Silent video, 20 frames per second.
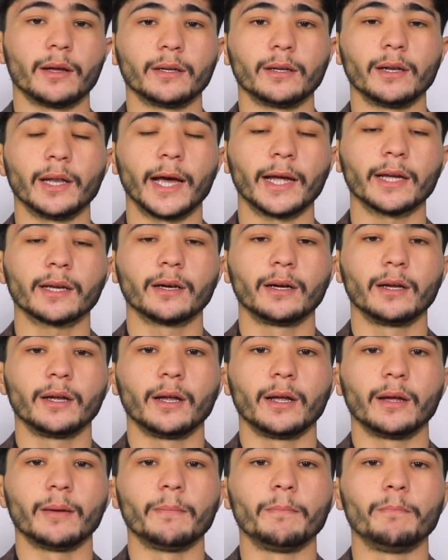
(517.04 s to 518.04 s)
like
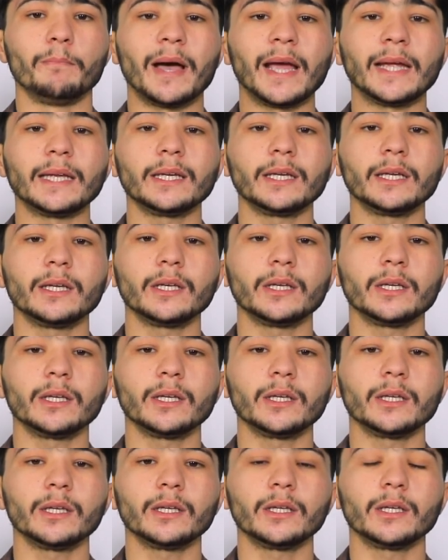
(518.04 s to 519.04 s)
may
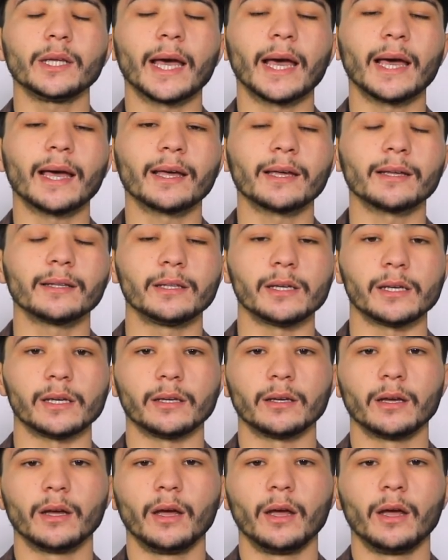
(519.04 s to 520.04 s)

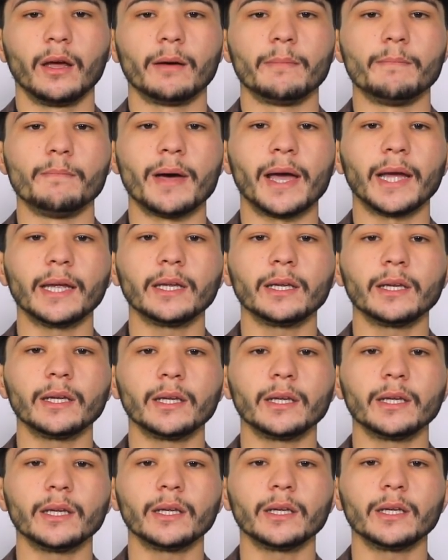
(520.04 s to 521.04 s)
yahdi, may
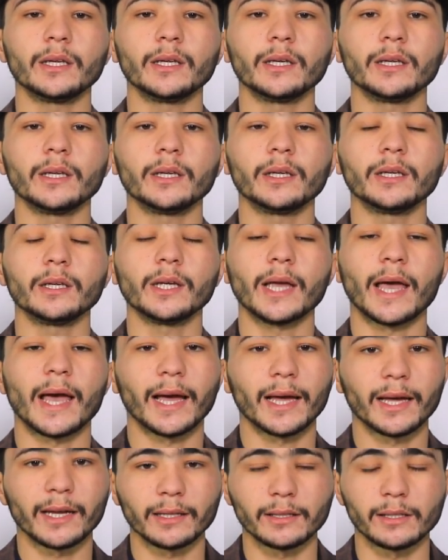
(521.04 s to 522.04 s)

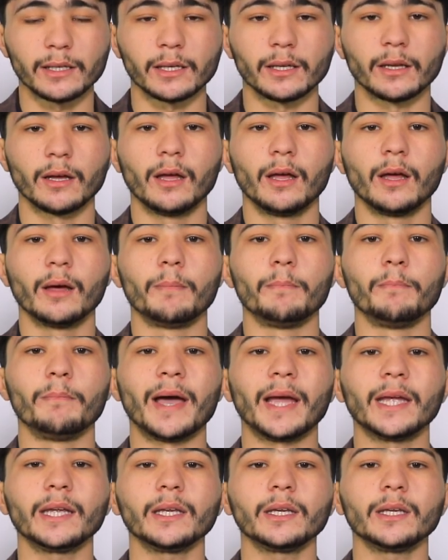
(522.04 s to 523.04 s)
yahdi,
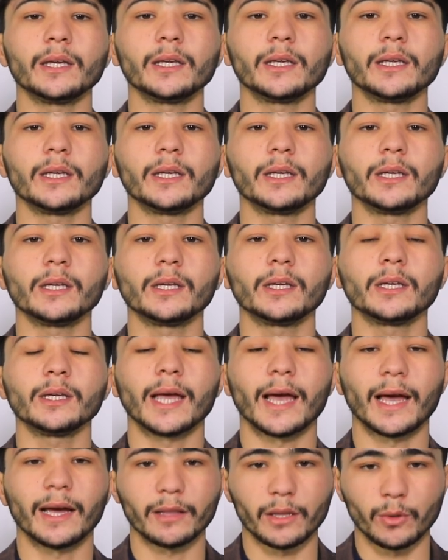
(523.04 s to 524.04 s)
may
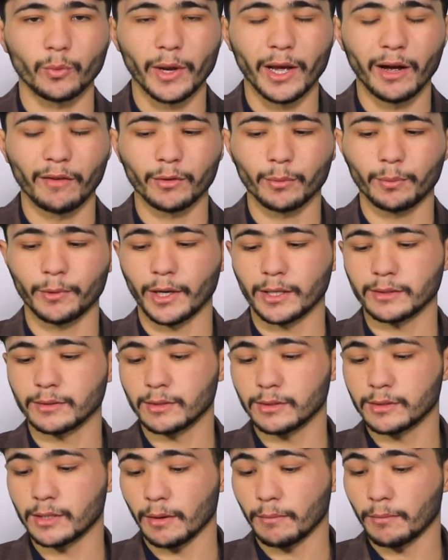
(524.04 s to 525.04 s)
yahdi. We have to pronounce
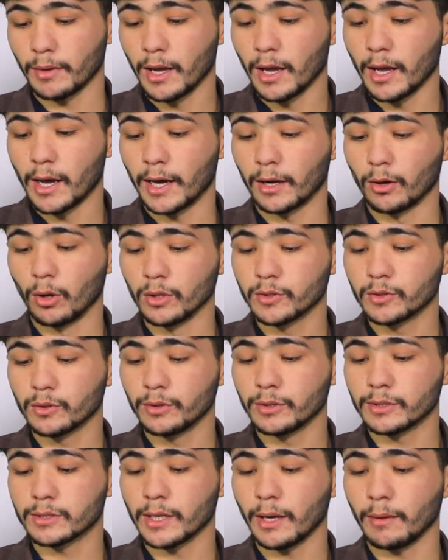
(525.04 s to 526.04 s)
the same. And also
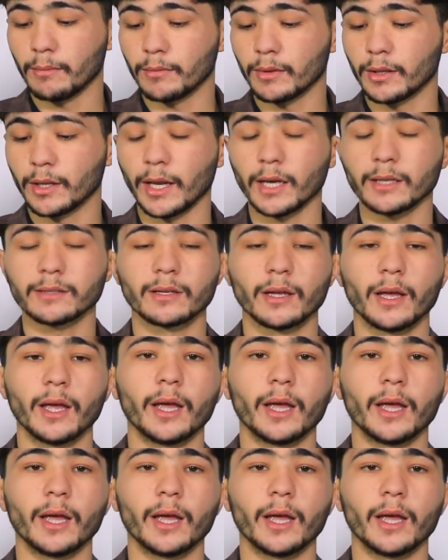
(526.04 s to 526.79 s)
the same, the next,